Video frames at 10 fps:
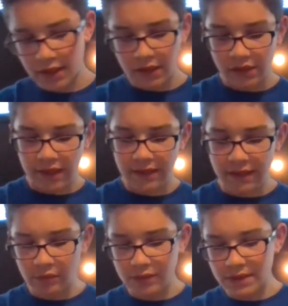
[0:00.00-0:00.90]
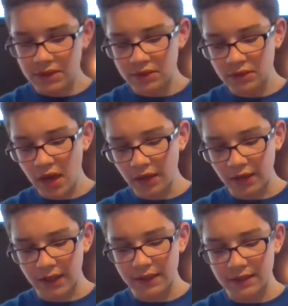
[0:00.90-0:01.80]
Like, it was not
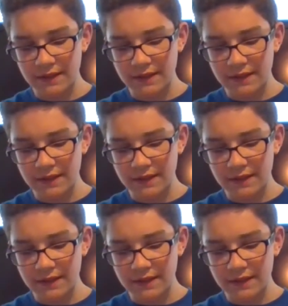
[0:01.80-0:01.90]
like